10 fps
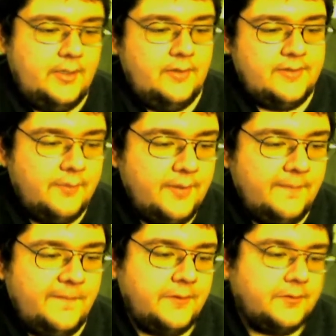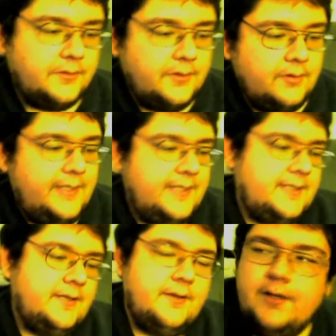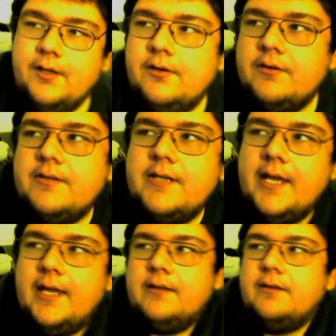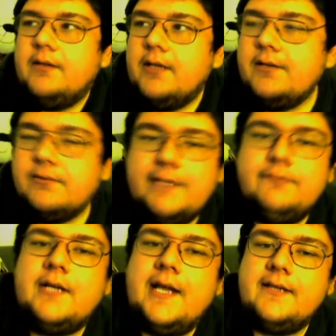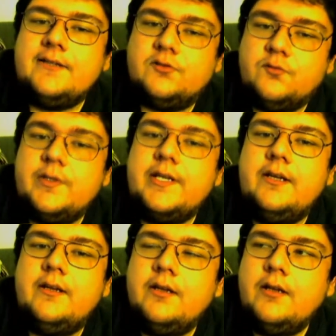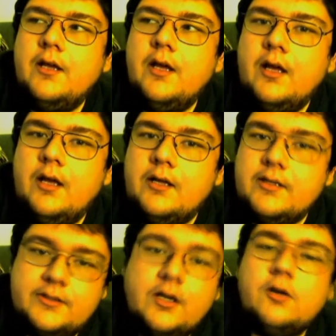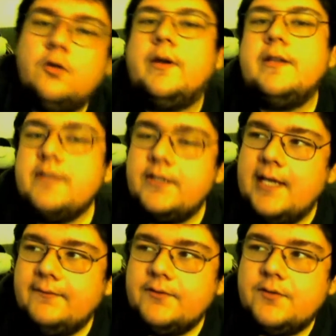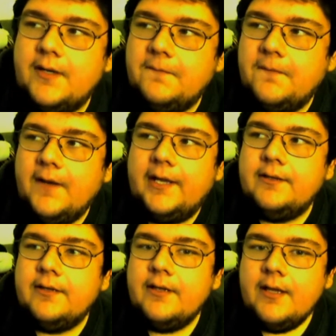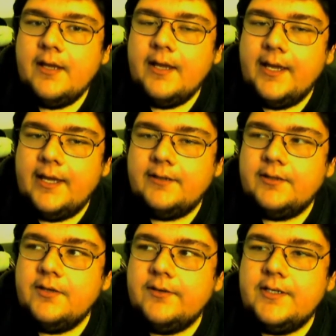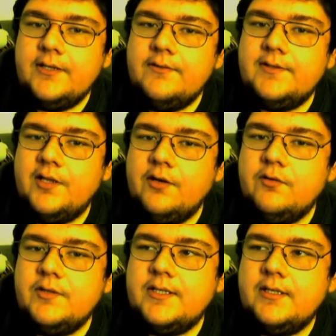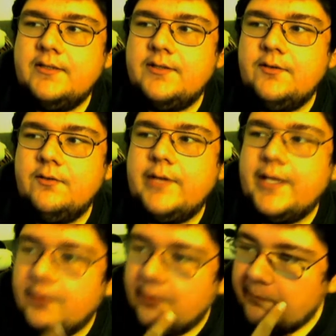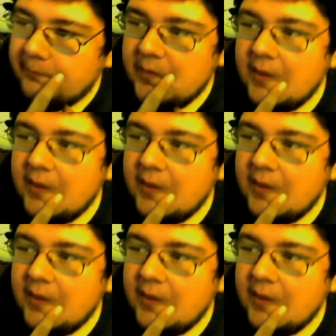Some of them feel a little easier than others, and each level has 3 star coins that you have to try and find, and you can use those to either